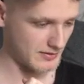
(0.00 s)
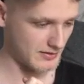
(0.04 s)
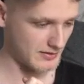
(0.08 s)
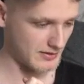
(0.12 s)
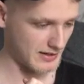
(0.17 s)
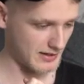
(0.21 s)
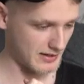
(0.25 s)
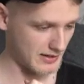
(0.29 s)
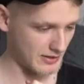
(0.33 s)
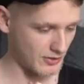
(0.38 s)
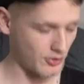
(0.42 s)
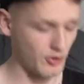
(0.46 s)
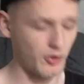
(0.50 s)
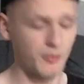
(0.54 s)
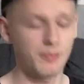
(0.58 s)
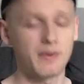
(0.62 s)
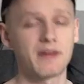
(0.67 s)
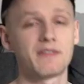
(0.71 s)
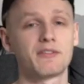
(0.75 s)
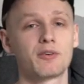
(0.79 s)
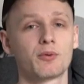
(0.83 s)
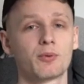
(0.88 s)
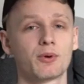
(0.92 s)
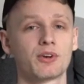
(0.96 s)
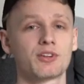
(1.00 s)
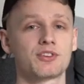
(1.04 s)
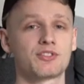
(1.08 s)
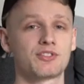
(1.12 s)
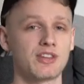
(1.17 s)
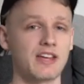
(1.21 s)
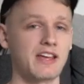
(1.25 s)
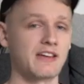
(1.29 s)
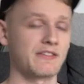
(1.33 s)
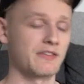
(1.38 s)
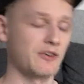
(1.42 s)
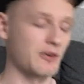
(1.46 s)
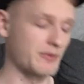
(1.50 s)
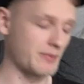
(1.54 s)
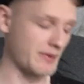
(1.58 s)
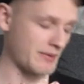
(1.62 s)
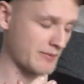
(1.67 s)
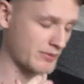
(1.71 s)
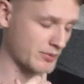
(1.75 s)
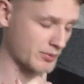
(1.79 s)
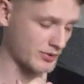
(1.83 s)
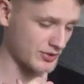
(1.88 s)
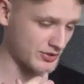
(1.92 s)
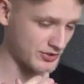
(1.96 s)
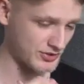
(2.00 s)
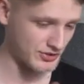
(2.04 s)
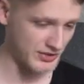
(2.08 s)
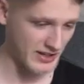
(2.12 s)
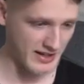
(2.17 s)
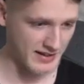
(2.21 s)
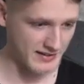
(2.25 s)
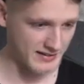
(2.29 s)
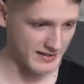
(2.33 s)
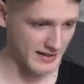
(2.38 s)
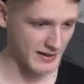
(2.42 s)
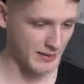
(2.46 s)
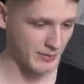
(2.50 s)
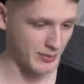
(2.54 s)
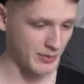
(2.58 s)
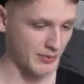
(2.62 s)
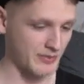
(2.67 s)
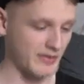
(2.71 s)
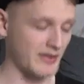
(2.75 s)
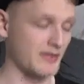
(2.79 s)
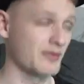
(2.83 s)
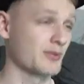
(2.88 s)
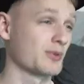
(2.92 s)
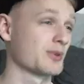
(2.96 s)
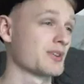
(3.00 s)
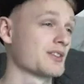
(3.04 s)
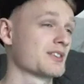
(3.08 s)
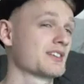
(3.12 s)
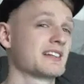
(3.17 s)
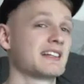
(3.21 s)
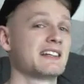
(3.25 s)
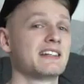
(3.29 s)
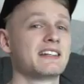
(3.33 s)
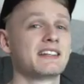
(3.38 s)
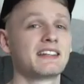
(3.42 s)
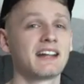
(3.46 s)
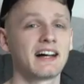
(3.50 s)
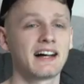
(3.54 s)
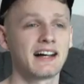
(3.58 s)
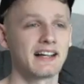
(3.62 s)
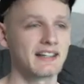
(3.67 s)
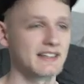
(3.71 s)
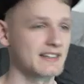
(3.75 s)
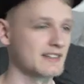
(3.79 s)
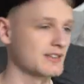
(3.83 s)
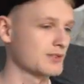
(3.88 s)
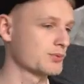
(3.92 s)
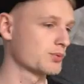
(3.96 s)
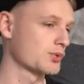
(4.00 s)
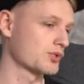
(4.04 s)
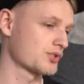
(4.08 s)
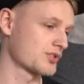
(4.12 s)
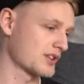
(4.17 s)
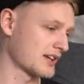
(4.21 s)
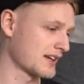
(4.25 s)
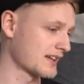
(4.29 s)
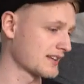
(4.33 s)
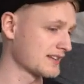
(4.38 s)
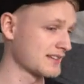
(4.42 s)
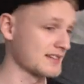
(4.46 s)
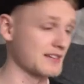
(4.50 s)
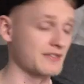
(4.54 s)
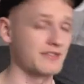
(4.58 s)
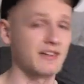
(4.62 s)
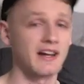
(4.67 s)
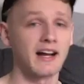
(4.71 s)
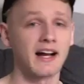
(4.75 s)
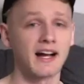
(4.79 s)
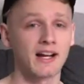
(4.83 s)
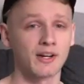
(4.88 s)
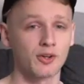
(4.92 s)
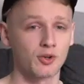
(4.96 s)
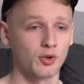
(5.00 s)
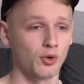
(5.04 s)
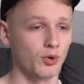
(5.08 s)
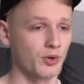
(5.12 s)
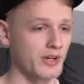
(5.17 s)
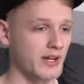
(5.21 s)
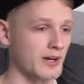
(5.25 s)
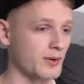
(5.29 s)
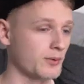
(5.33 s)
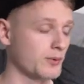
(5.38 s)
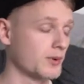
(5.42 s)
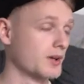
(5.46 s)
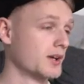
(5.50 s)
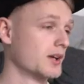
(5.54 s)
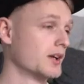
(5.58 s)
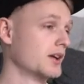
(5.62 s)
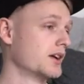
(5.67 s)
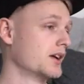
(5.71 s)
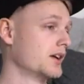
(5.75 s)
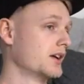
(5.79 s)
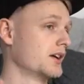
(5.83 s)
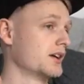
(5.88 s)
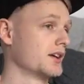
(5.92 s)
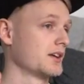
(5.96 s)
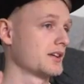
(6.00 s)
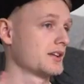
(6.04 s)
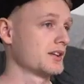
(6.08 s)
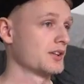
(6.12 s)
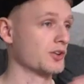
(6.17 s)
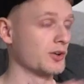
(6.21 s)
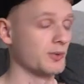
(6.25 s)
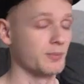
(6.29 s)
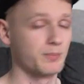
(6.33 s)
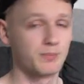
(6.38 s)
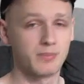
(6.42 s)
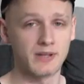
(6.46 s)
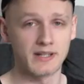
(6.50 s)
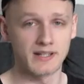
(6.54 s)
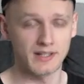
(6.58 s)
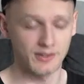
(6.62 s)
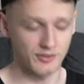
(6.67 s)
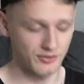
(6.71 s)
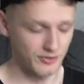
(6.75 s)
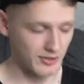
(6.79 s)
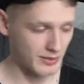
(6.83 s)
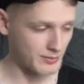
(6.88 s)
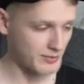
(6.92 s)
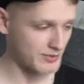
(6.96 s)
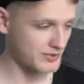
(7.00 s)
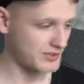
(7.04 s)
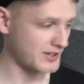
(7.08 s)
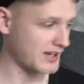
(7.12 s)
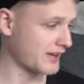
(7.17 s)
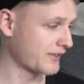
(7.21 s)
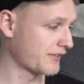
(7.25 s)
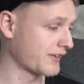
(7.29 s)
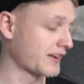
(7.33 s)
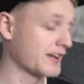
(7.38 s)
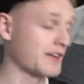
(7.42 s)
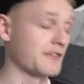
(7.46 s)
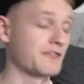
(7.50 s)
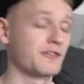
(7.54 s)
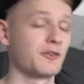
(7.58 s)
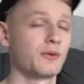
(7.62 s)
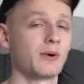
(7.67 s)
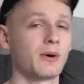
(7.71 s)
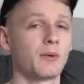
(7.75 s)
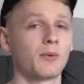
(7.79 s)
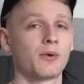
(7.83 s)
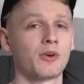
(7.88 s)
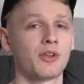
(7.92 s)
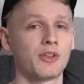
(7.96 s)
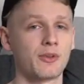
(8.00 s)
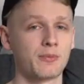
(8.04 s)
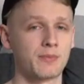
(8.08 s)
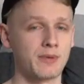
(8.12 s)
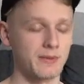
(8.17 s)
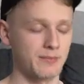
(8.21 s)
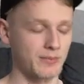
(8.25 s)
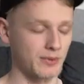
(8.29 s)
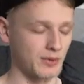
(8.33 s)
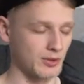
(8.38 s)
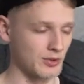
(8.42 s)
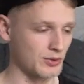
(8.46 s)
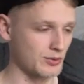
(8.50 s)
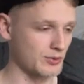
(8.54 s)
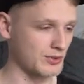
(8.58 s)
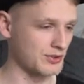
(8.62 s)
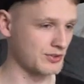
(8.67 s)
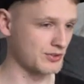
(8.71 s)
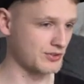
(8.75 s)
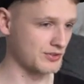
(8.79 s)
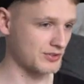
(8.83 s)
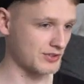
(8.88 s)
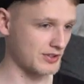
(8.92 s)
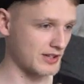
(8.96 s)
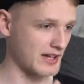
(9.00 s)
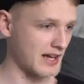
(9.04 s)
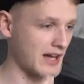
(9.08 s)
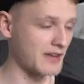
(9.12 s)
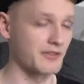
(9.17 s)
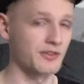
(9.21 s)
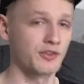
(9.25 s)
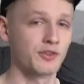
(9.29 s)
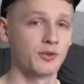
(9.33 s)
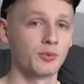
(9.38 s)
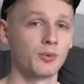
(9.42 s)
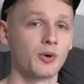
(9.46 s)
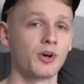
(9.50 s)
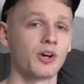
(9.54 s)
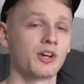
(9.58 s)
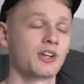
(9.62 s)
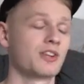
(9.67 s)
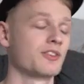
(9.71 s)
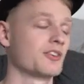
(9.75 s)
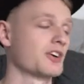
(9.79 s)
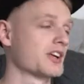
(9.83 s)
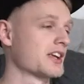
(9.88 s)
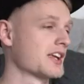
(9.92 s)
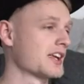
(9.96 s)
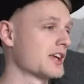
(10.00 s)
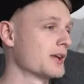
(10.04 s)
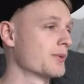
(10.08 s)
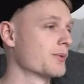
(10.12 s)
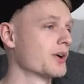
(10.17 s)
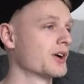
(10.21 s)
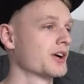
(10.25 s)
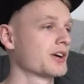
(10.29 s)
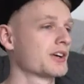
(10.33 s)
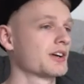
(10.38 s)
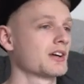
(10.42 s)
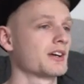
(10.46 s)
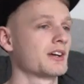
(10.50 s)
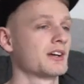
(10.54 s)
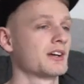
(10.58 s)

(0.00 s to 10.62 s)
hope everyone is safe. Hope everyone is staying safe. Hope everyone is cleaning their hands, washing their hands. And if you are going out, you know, being extremely safe. And if you are one of the people who is having to work, you're a key worker,